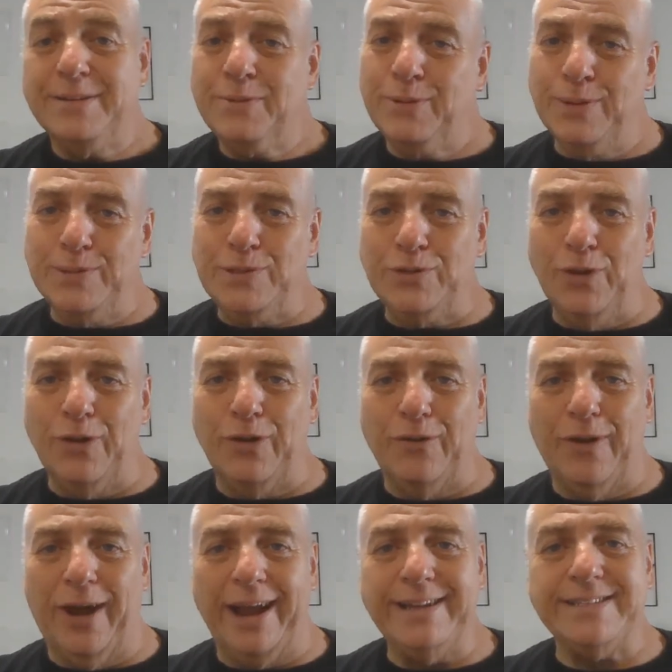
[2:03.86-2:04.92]
Cool story,
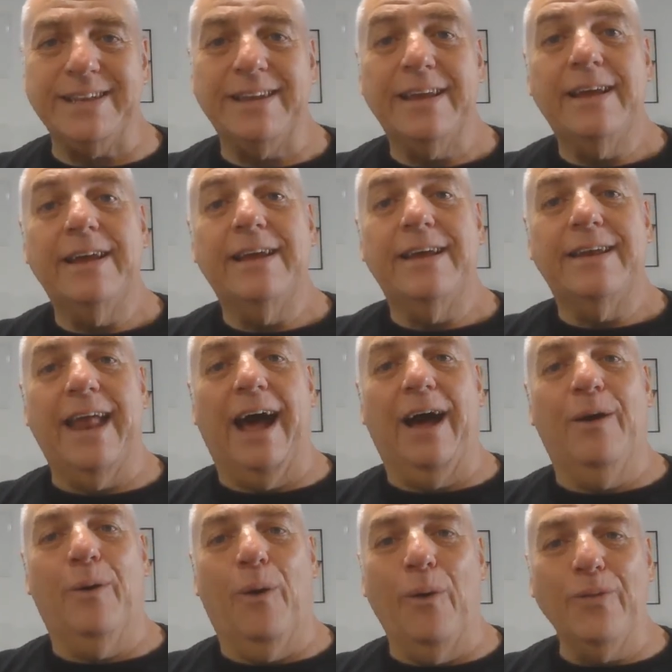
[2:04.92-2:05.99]
right? Now,
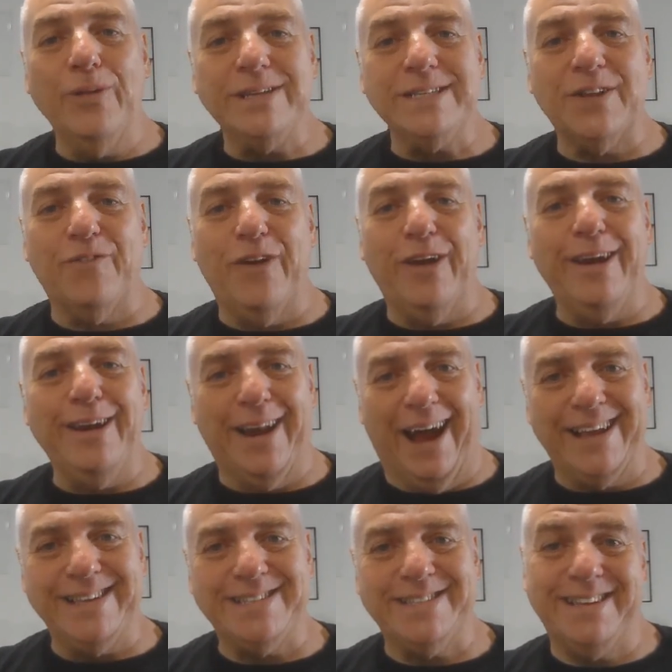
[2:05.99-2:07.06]
all this is very
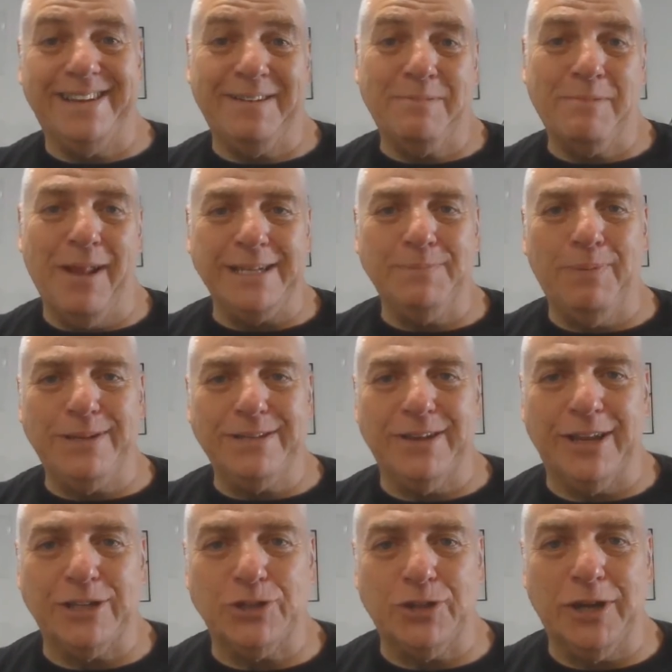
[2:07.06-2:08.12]
nice and nice piece of
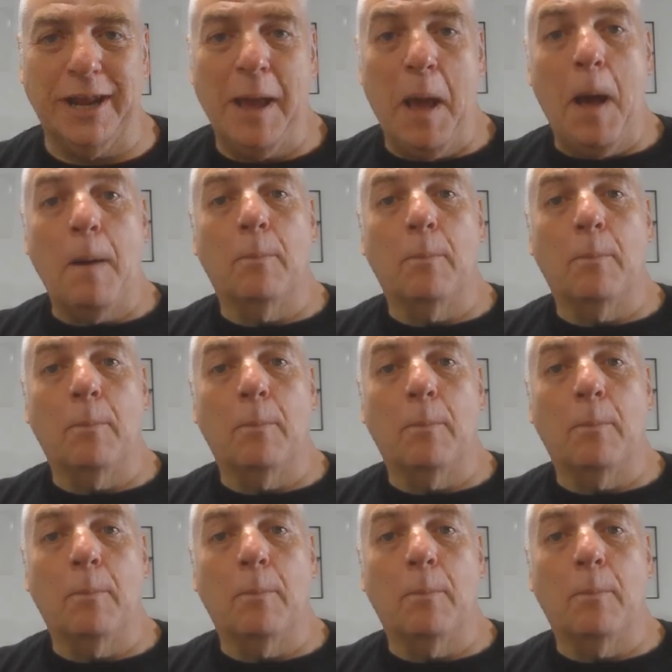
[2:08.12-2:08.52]
history,